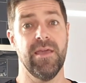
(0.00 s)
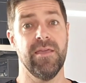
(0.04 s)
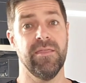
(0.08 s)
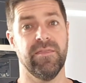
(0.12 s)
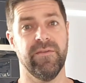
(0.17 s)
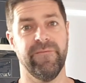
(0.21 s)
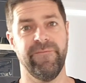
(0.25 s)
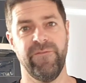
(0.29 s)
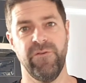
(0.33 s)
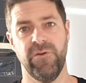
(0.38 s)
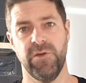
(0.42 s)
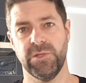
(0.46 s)
The
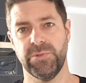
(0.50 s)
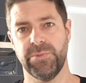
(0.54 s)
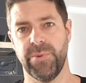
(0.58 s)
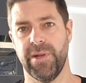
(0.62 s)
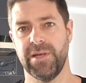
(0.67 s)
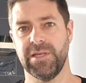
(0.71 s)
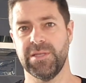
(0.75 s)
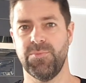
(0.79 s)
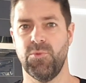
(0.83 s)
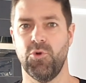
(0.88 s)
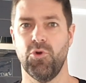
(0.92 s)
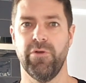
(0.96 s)
first
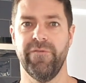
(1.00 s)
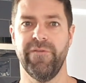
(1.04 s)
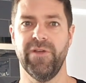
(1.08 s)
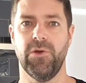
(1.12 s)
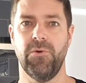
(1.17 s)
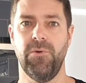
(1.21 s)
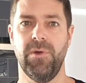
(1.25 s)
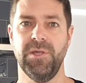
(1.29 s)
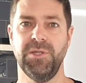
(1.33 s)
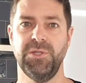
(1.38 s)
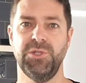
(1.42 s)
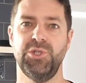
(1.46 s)
one's more of a
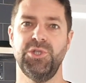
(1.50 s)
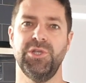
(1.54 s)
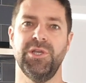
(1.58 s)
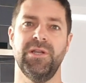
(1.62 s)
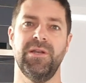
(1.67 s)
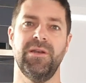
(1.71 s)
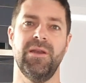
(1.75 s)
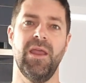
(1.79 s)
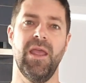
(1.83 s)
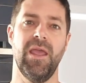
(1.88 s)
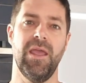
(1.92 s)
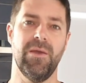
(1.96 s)

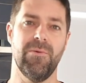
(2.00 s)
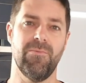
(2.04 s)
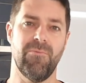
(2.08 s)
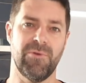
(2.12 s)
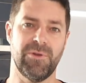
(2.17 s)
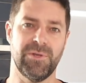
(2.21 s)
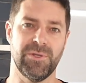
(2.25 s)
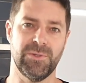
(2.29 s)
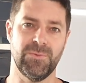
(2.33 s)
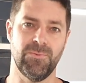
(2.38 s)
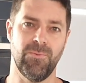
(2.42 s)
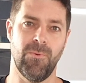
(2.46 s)
question,
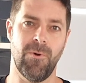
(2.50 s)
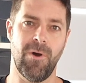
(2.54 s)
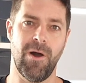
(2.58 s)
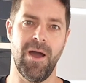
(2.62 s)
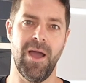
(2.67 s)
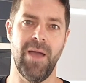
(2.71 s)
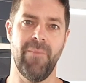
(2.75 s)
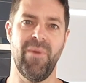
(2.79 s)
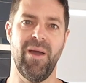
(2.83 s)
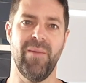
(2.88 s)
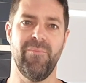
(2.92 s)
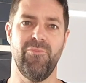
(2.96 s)
which is why
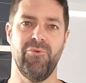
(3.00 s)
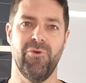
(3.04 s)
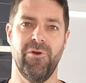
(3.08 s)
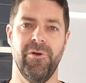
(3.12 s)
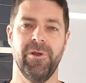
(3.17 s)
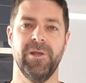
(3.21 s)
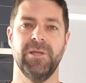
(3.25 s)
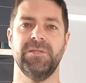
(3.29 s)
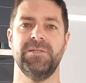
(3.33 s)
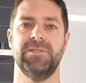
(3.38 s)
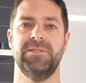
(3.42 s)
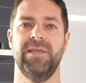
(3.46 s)
am I
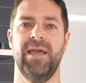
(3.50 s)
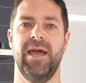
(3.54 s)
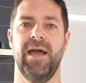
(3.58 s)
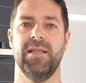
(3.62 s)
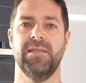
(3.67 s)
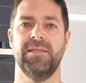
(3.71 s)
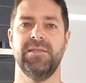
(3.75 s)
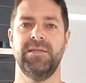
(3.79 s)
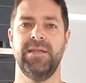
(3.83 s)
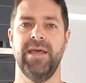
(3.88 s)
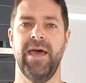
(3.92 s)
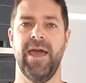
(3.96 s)
brewing a
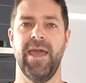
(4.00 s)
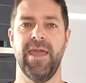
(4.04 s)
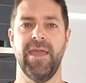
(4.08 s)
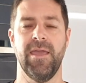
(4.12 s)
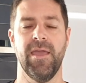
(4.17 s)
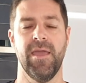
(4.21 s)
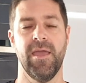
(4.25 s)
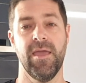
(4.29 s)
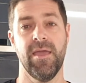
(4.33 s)
stout today?